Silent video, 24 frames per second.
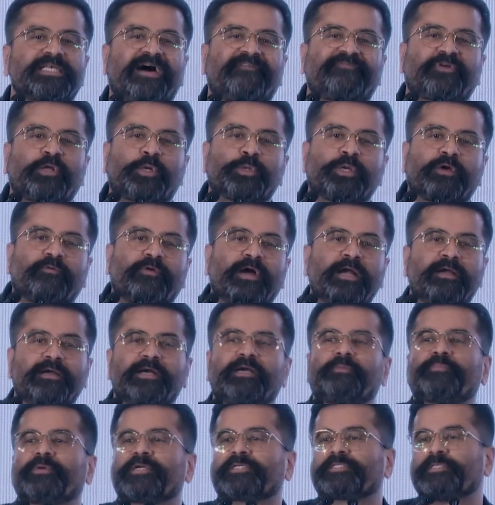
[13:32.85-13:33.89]
after you have
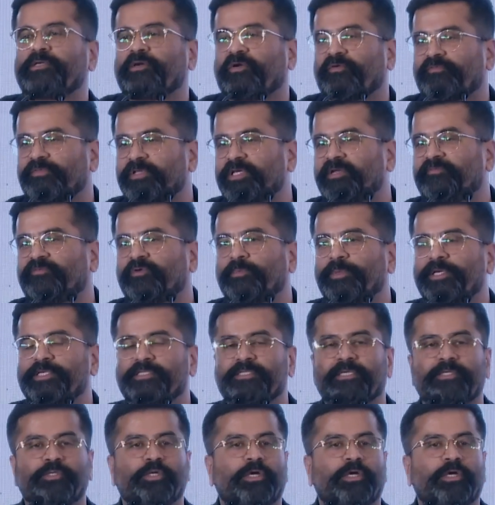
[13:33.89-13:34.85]
100% of the information,